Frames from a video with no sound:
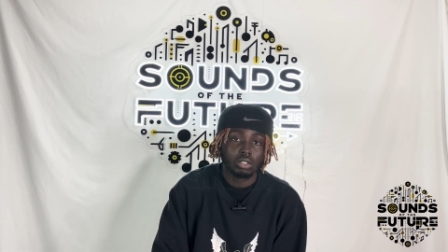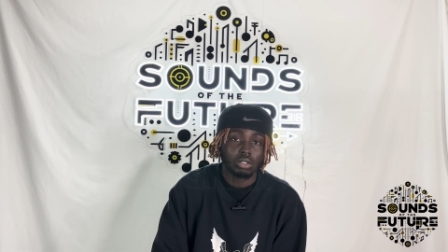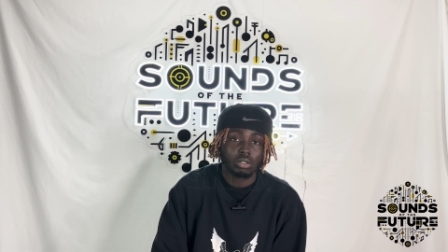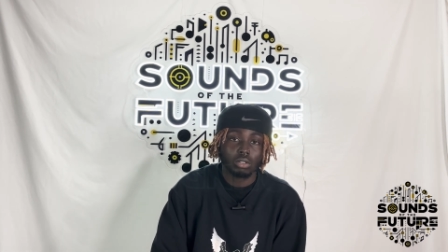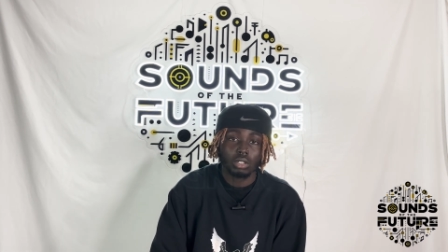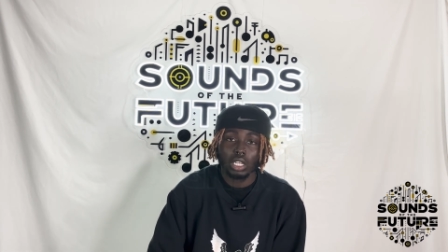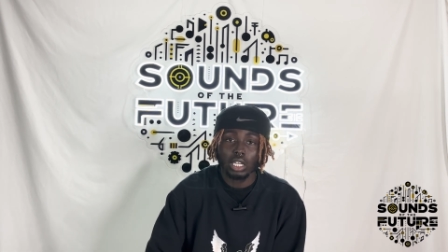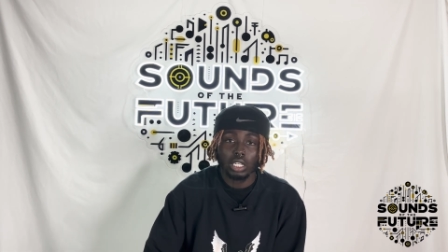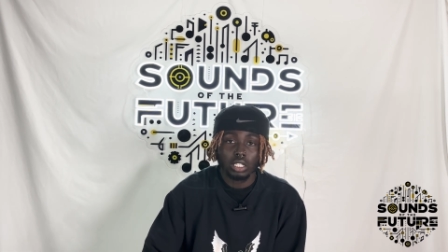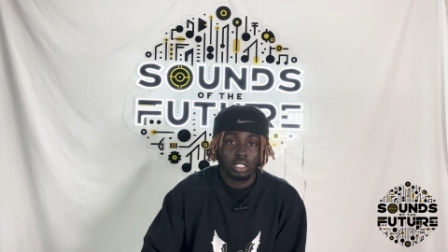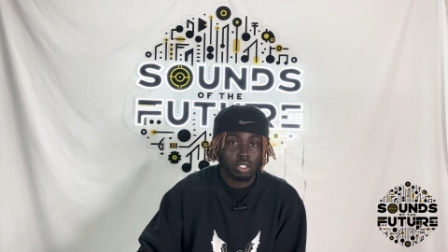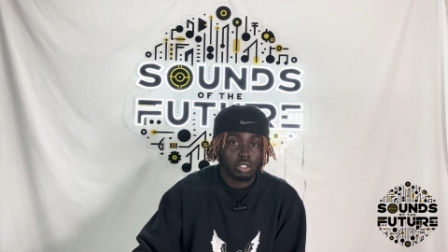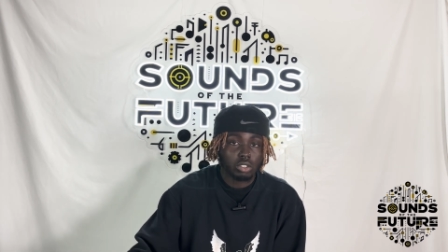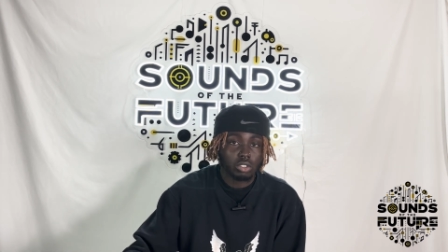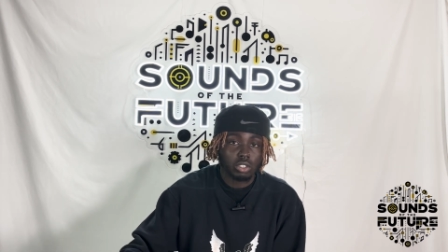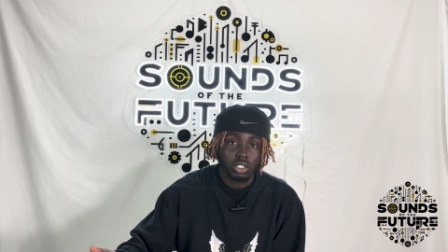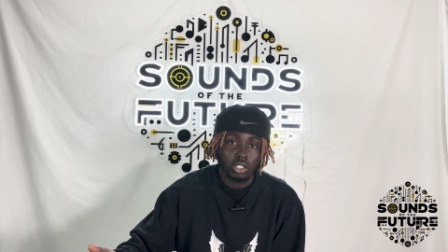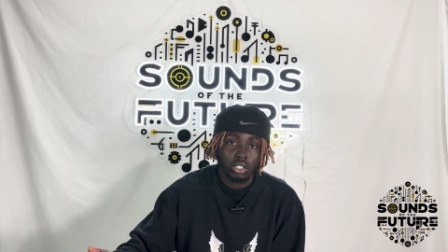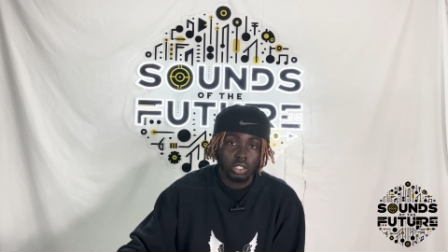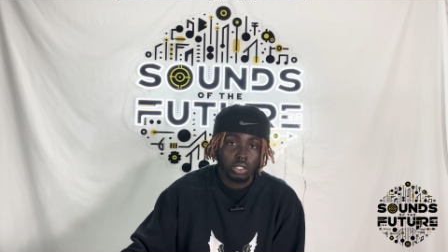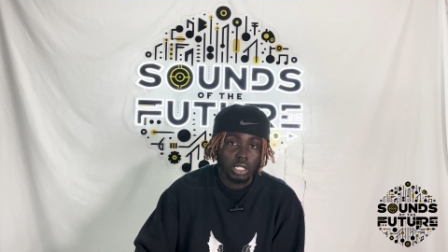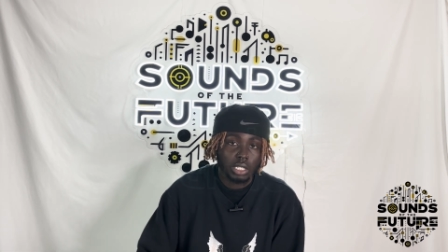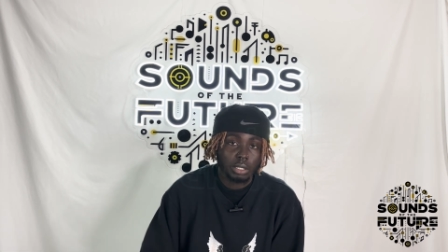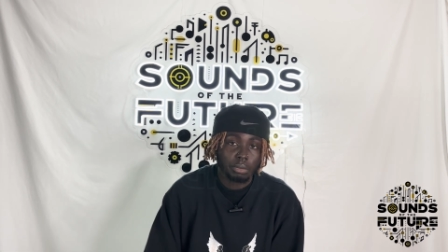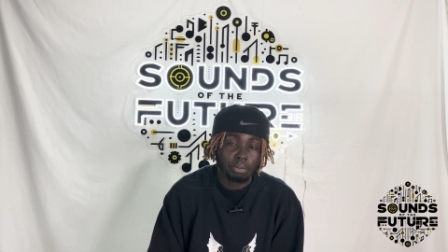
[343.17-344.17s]
So like they're
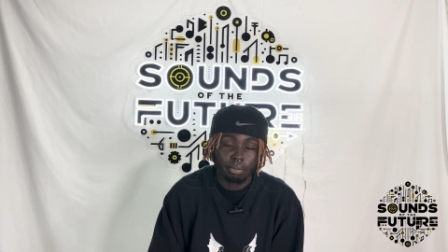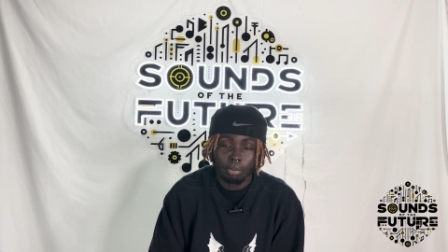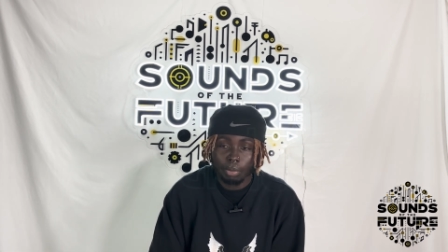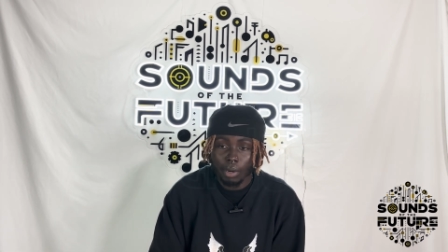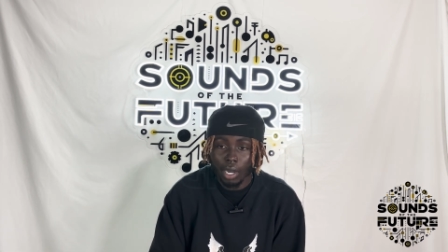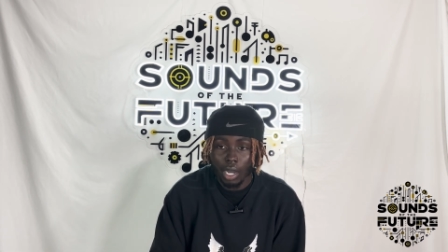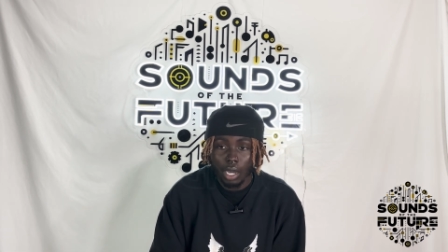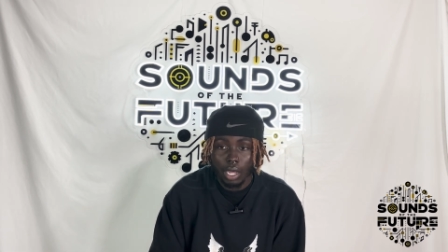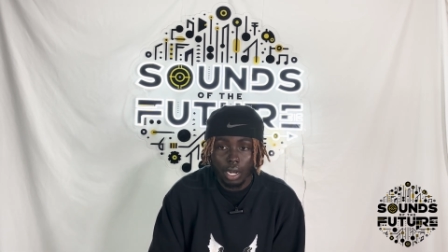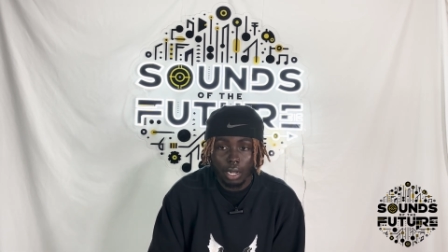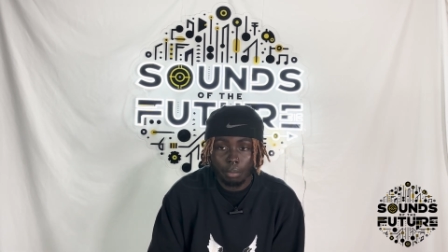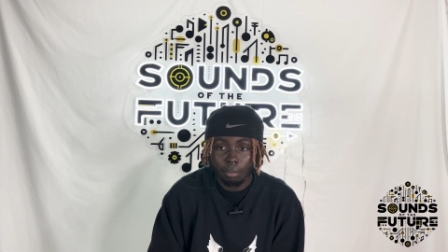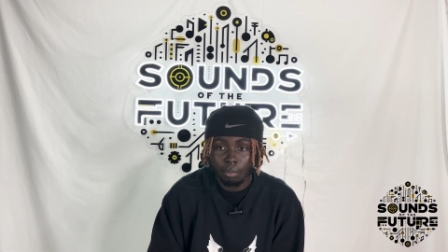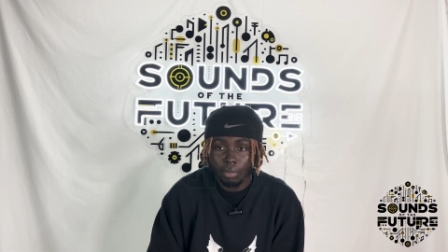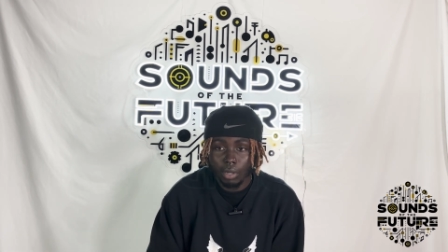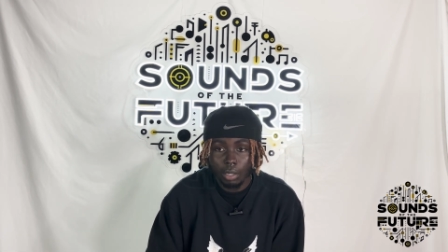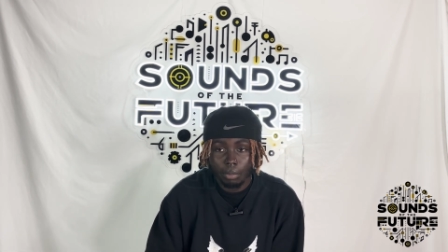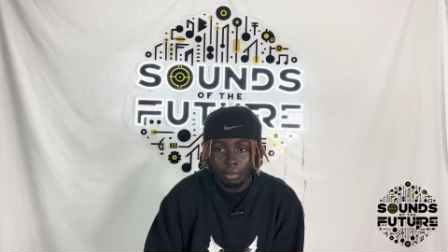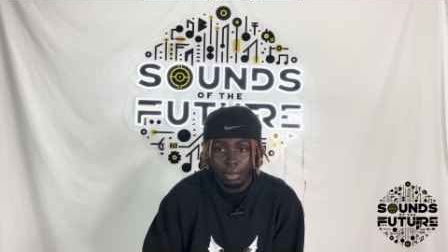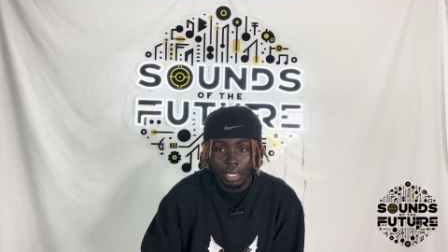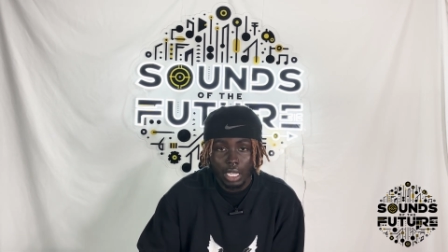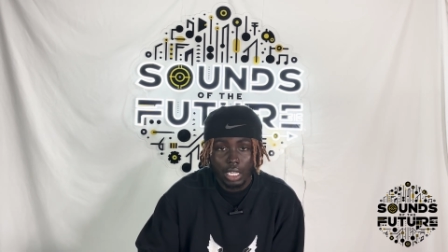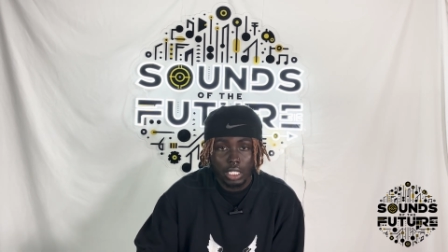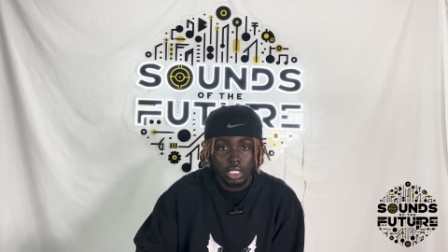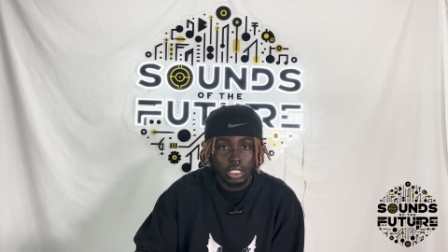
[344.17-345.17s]
just straight bot
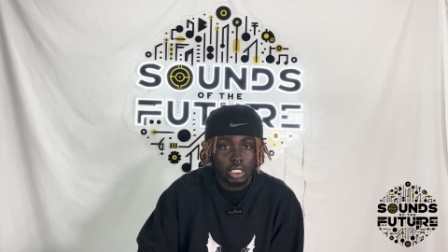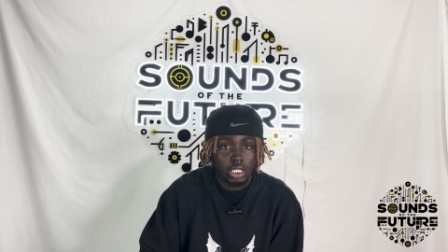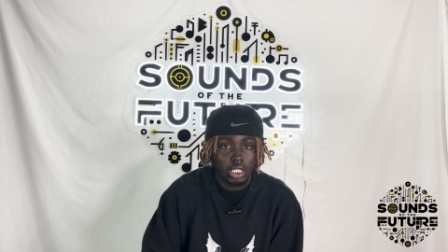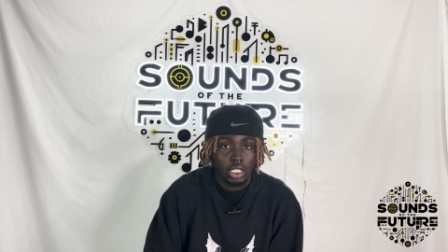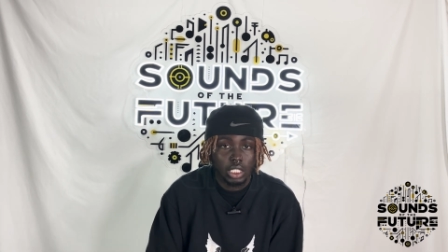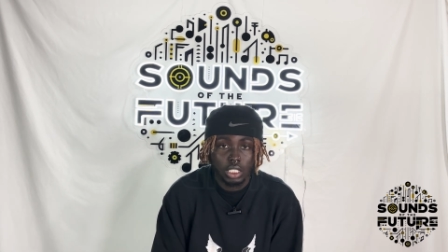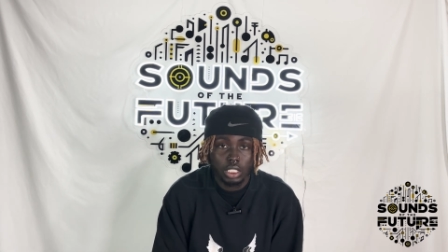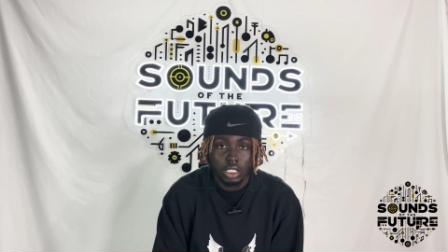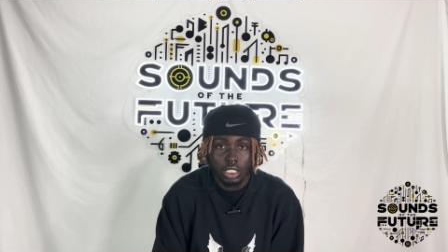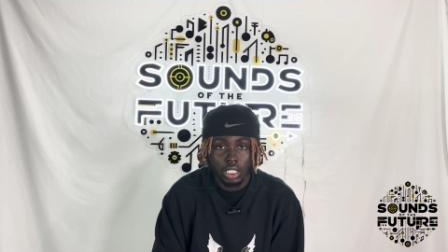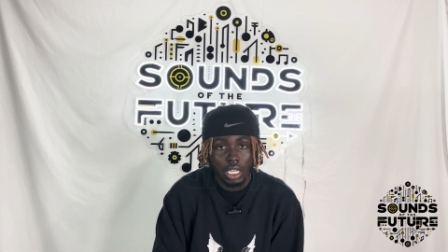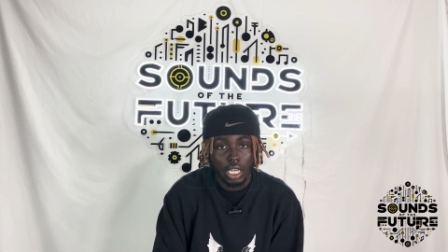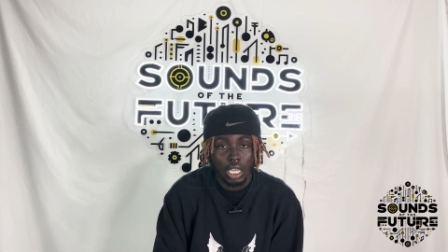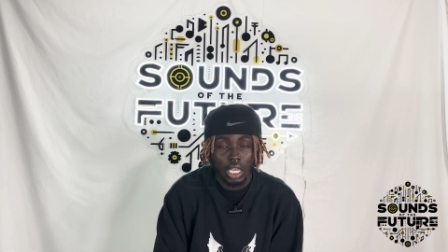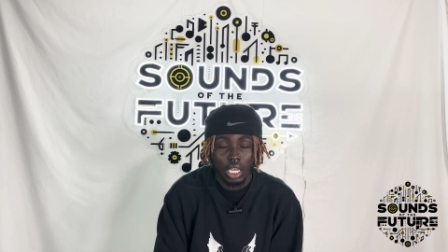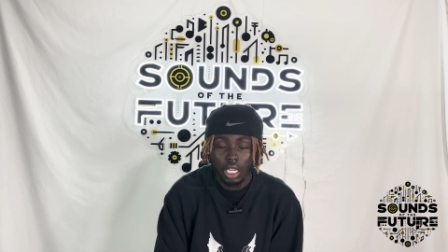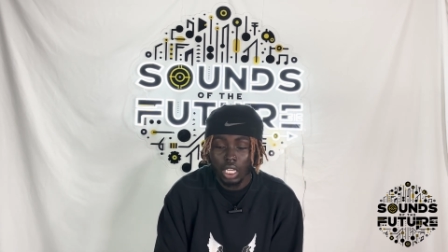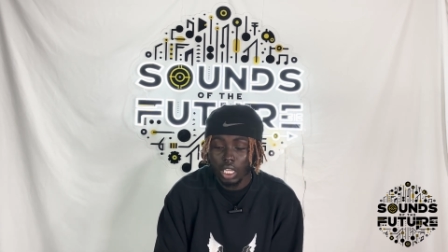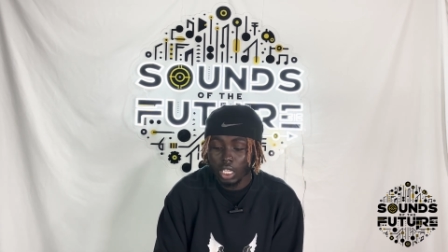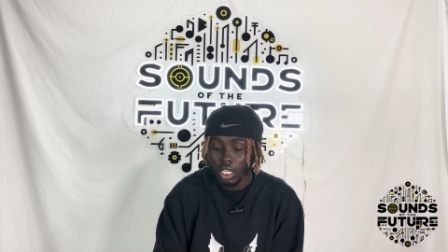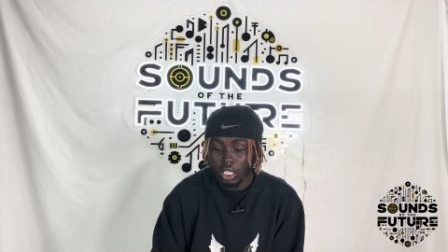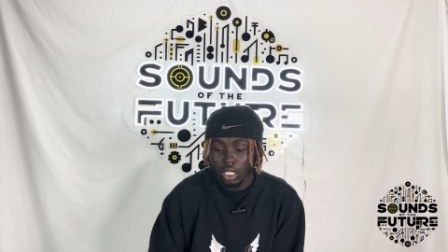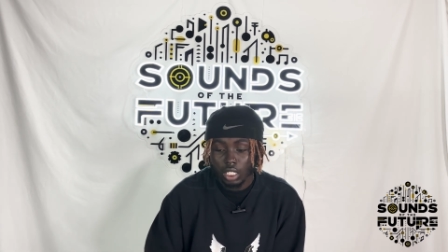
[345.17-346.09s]
bum ass niggas that